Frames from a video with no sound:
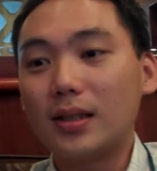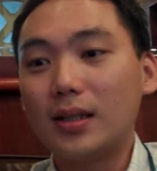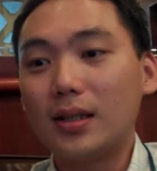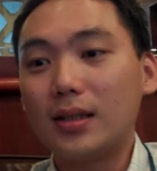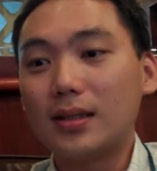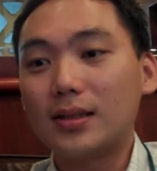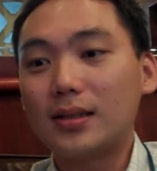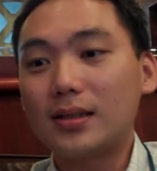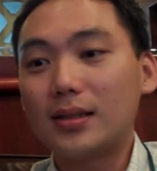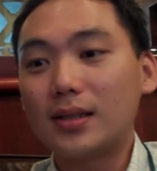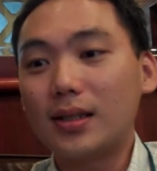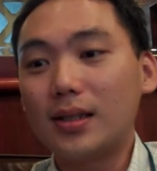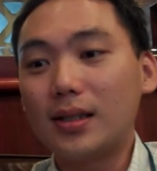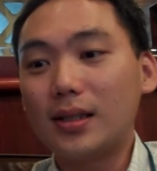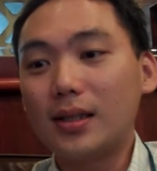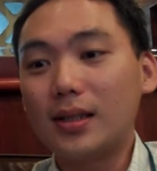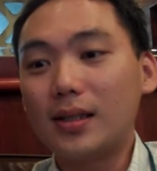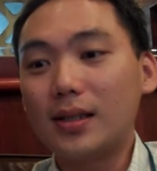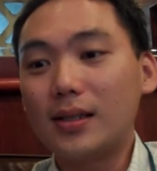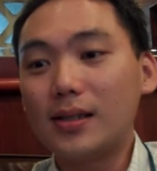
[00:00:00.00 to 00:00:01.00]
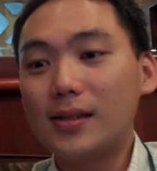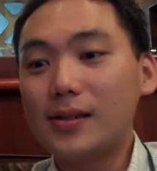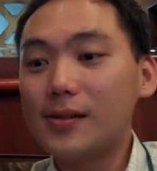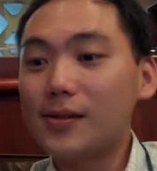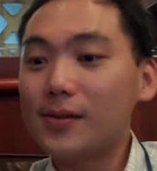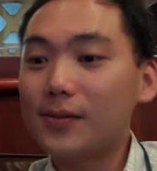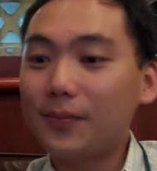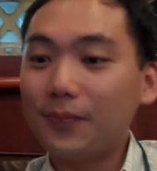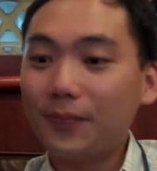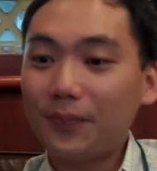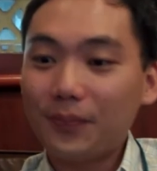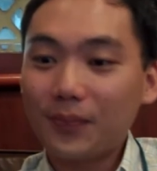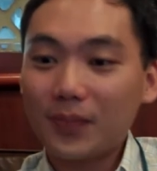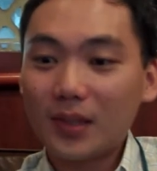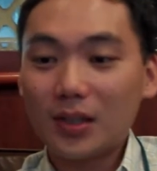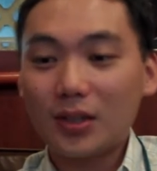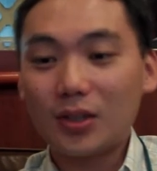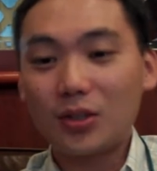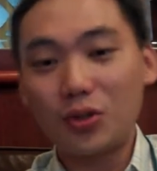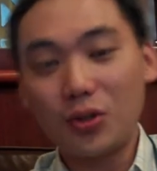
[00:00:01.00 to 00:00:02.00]
It's
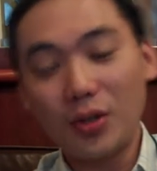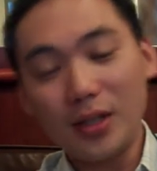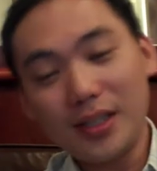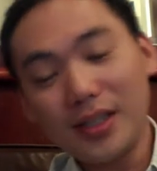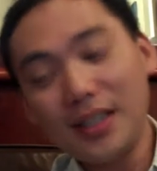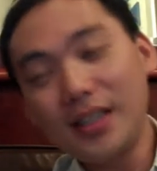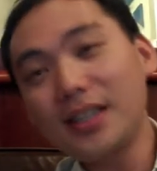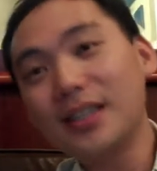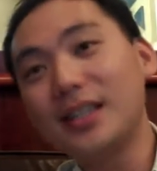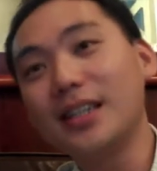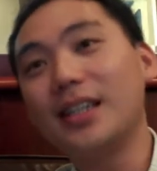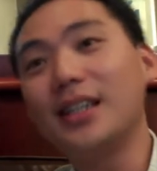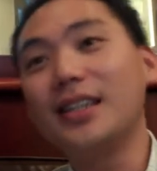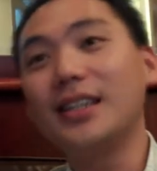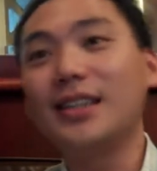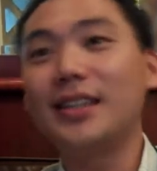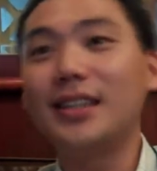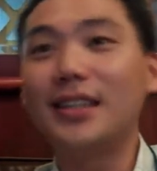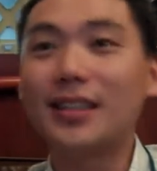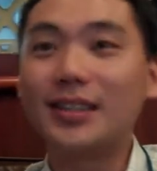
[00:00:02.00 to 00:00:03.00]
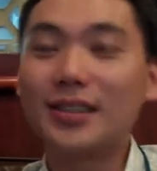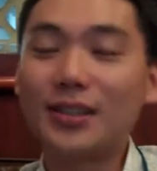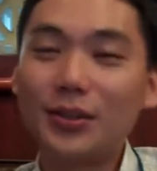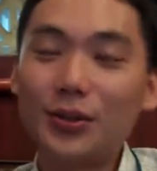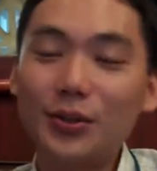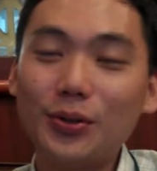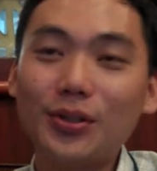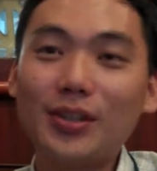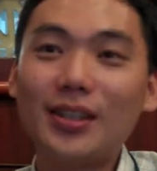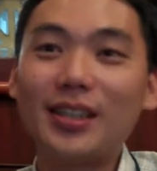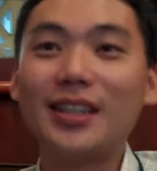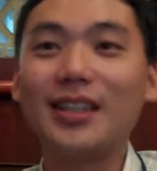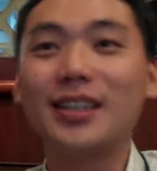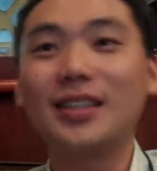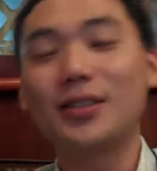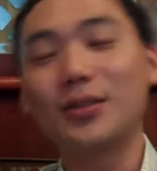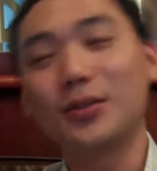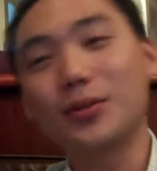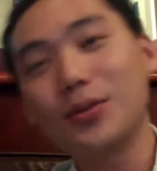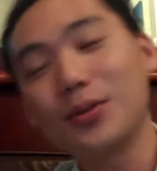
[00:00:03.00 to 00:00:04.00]
a tricky thing. It's a good thing.
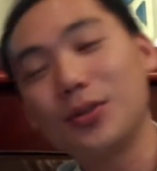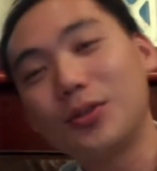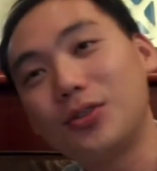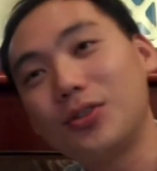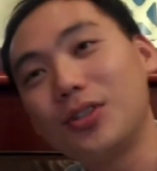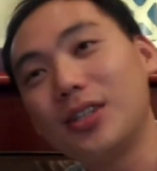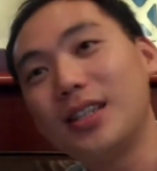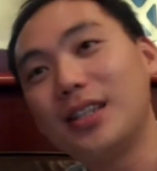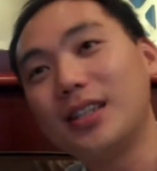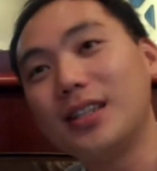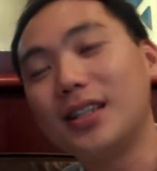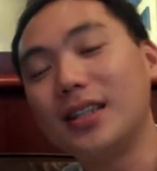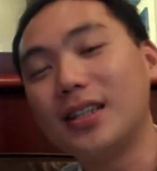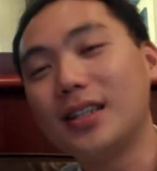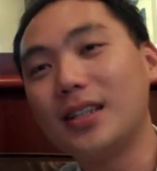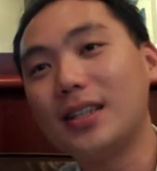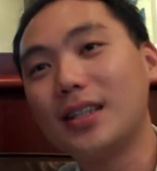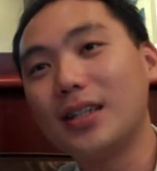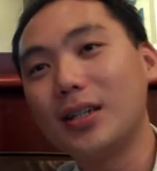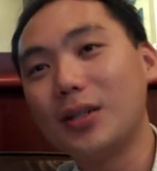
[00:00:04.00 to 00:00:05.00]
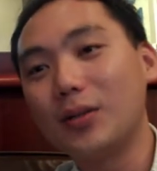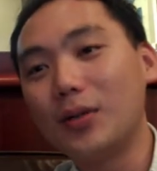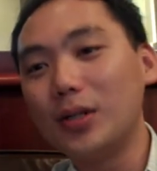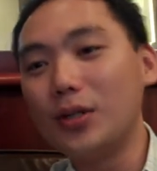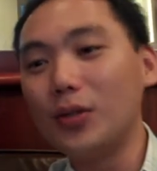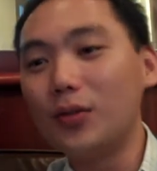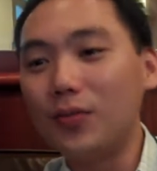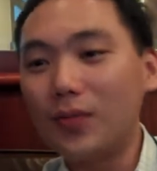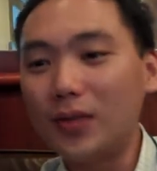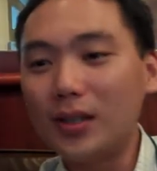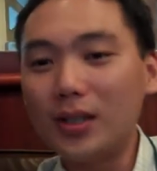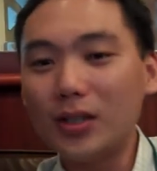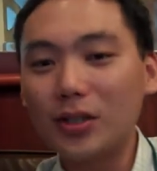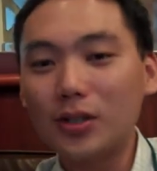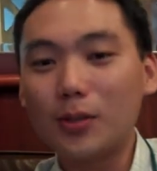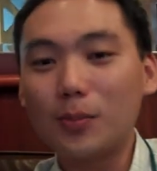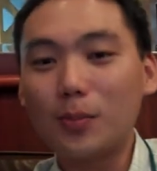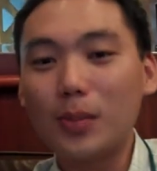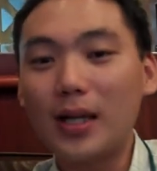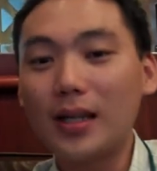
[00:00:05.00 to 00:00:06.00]
It's also a tricky thing. When you
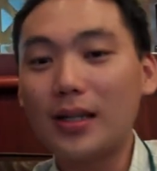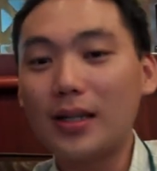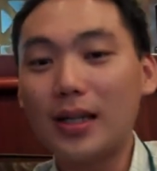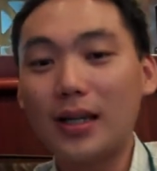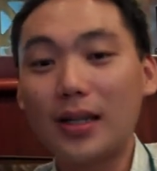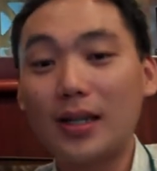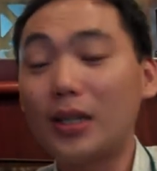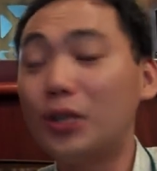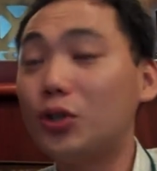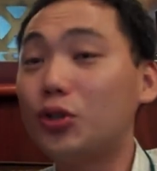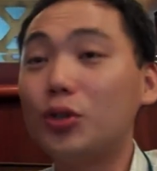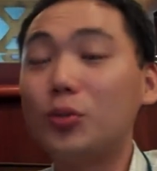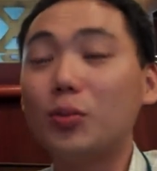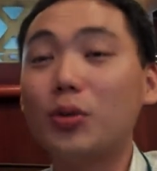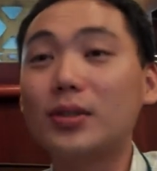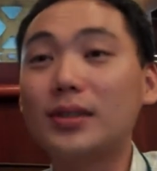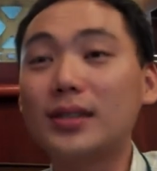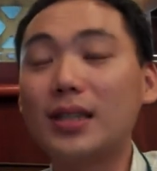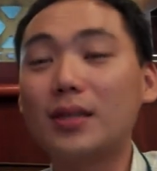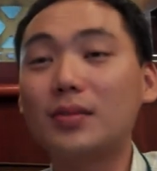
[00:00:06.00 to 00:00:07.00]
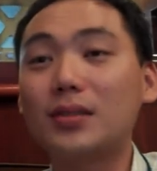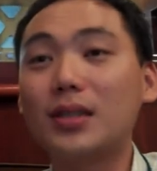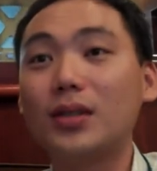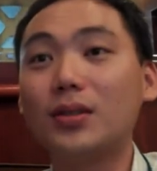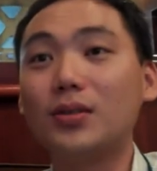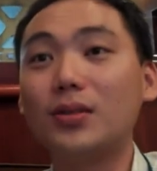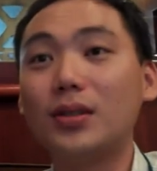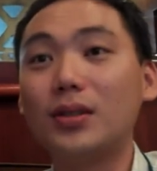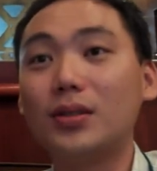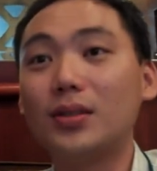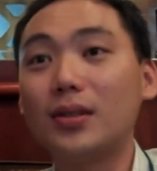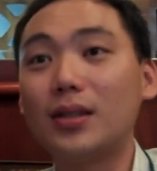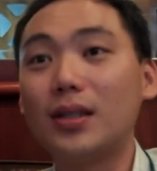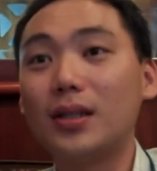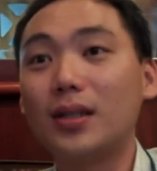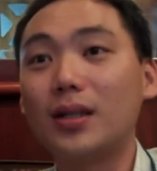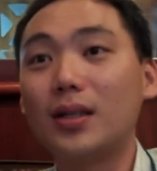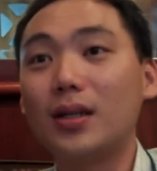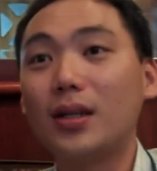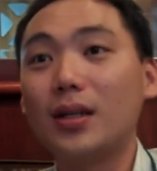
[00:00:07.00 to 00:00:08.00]
finish the plan, there are then 3 more steps that you need to
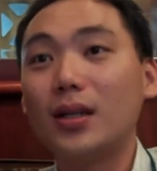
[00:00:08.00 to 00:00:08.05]
take.